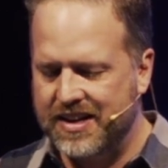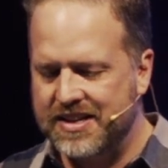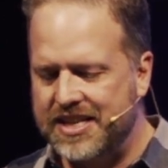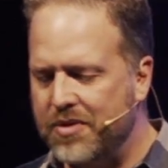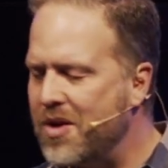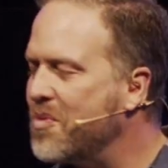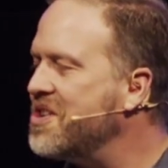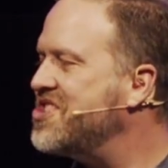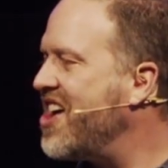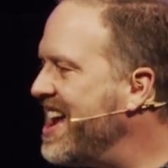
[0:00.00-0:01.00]
See, when we're
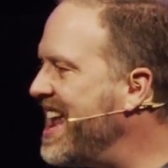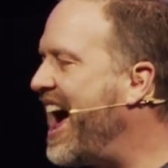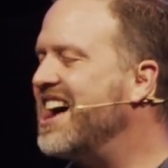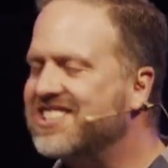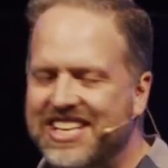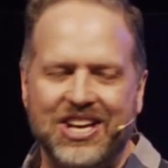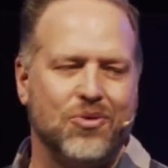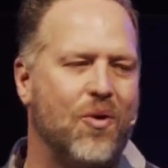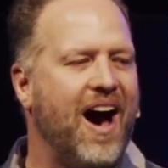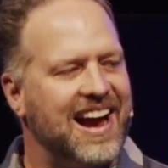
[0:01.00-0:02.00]
done asking,
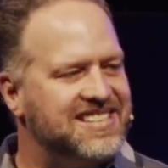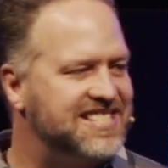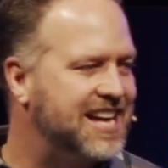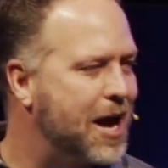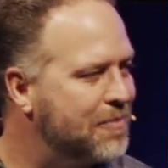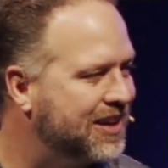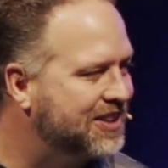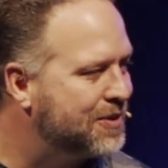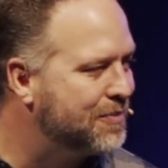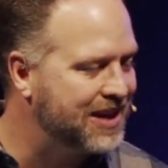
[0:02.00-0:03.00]
why is this happening
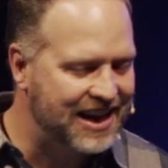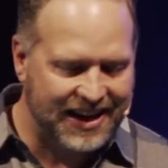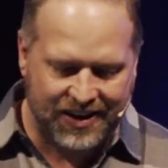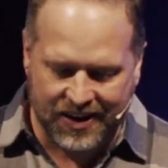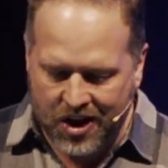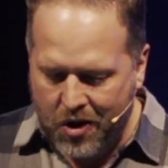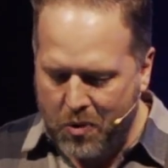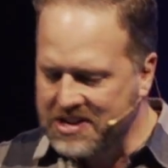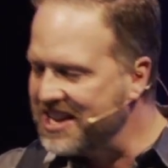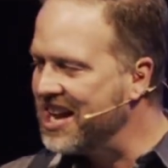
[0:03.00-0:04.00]
to me, and
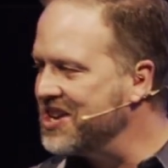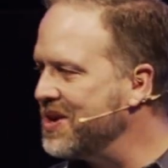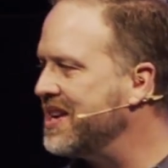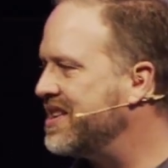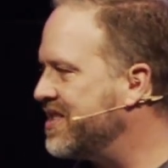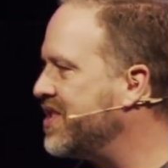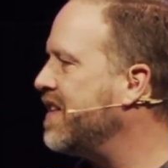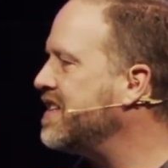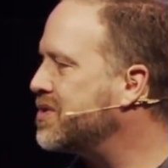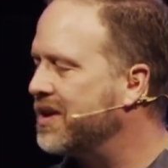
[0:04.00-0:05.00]
what did I do to
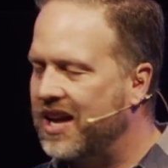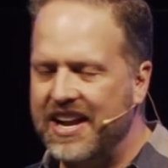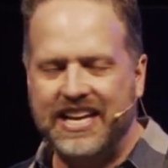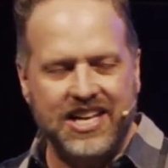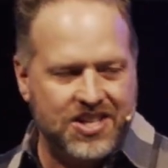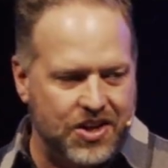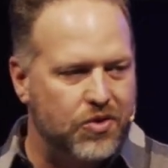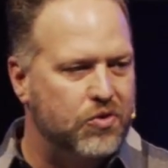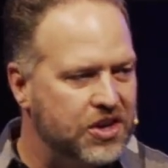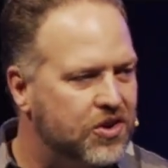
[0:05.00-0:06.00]
deserve this, we kind of get to the
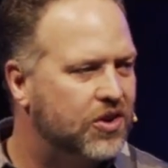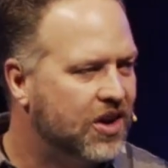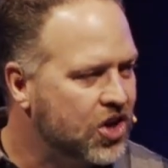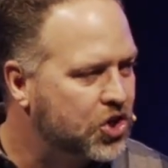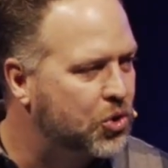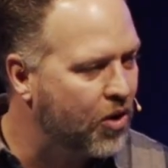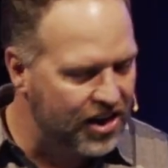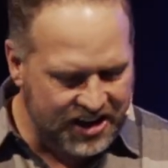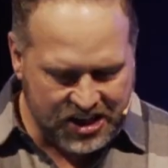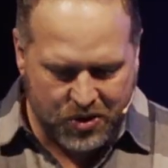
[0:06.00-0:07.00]
real
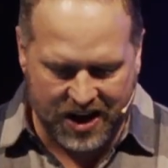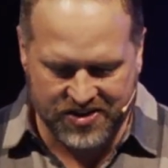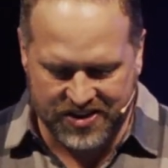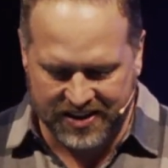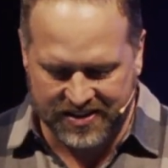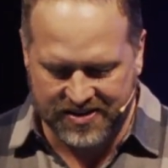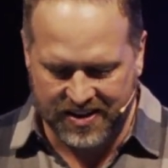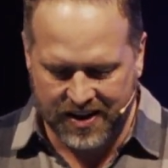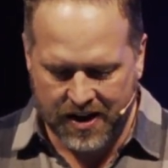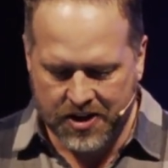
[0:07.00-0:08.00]
quality questions,
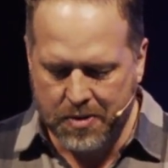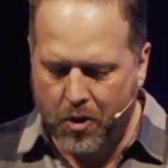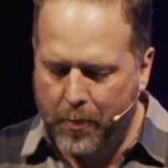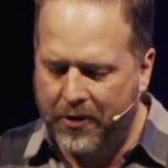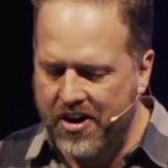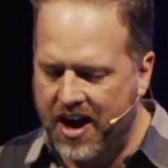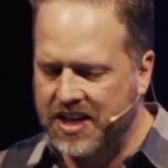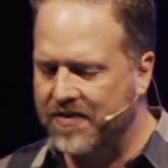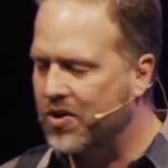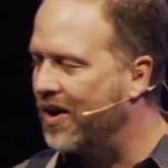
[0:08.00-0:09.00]
the more
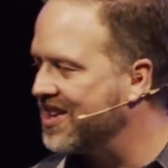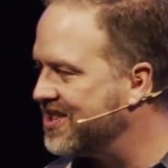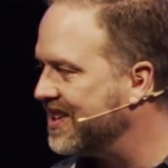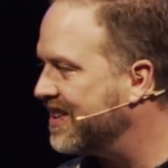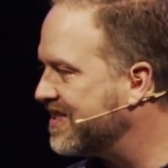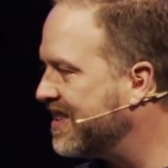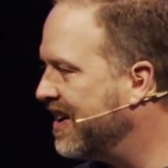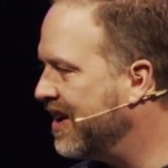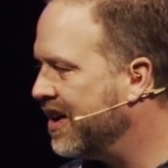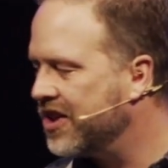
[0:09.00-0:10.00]
productive questions,
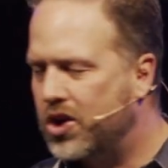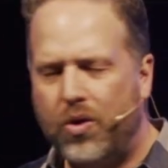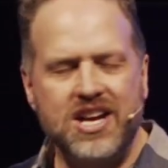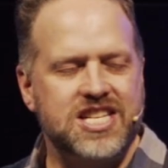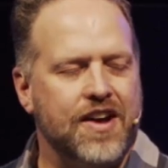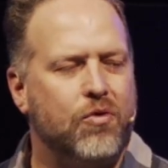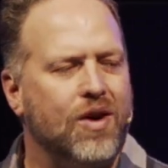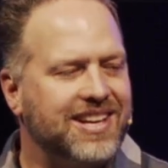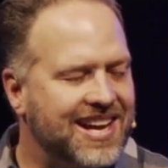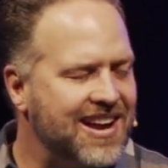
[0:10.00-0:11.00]
the question of
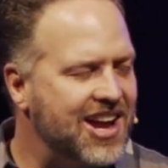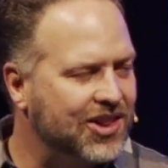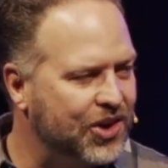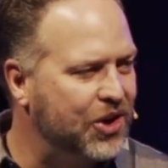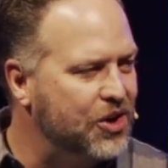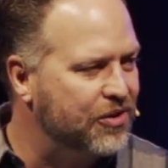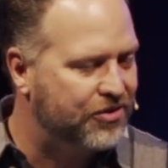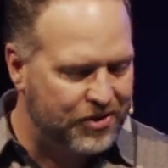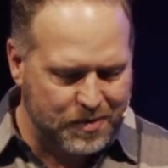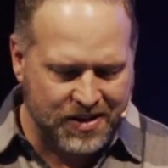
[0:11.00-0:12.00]
what can I learn
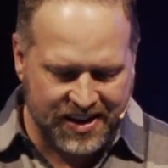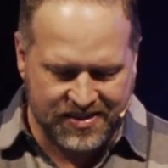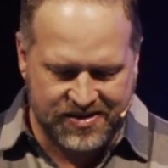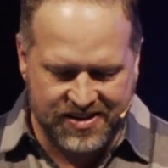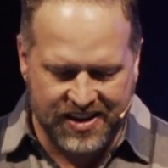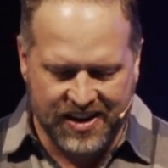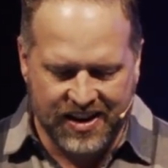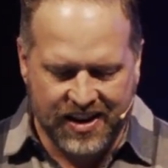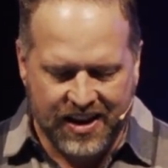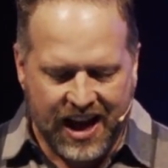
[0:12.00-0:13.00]
from this?
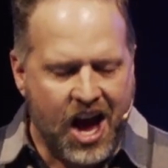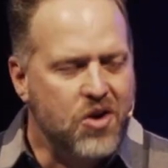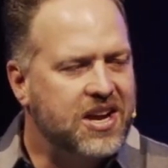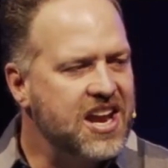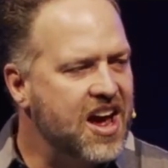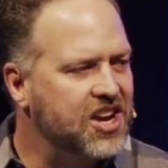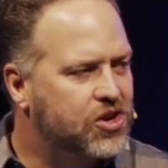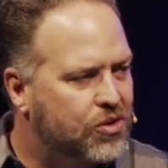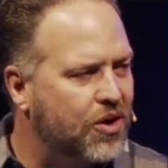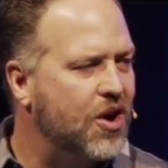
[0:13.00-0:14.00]
How can I
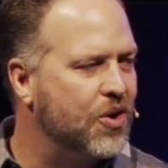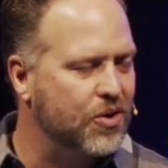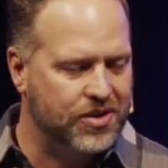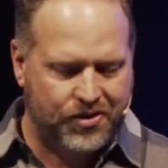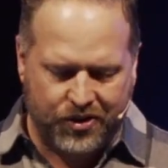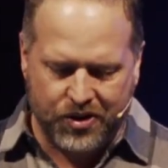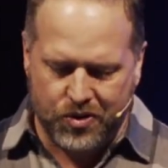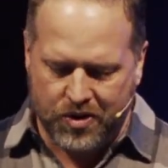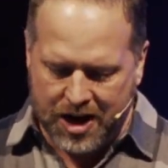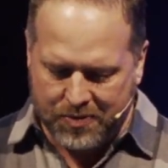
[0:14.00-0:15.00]
grow through
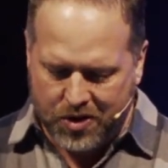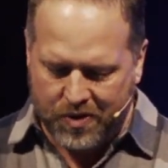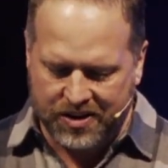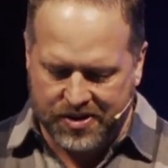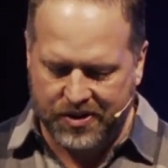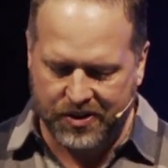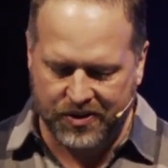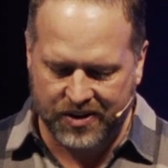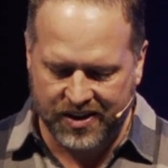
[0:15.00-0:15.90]
what I'm going through?